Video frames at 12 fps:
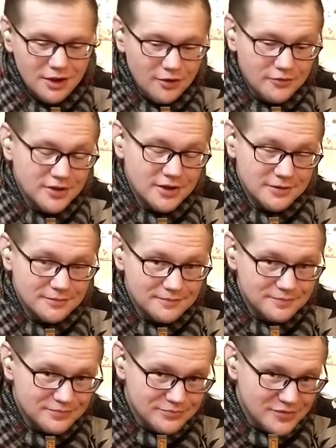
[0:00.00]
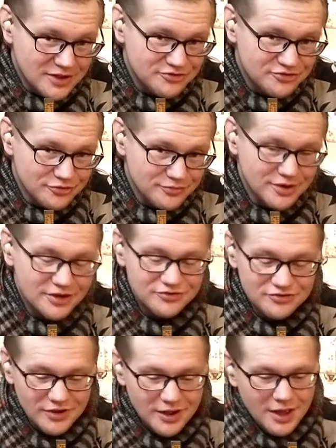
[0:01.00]
Okay, not so
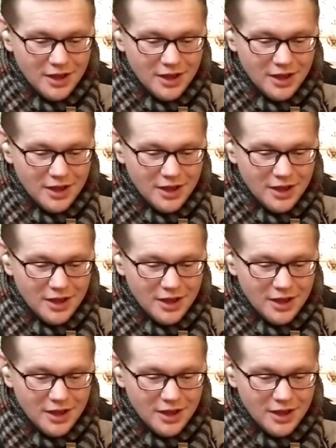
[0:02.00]
much,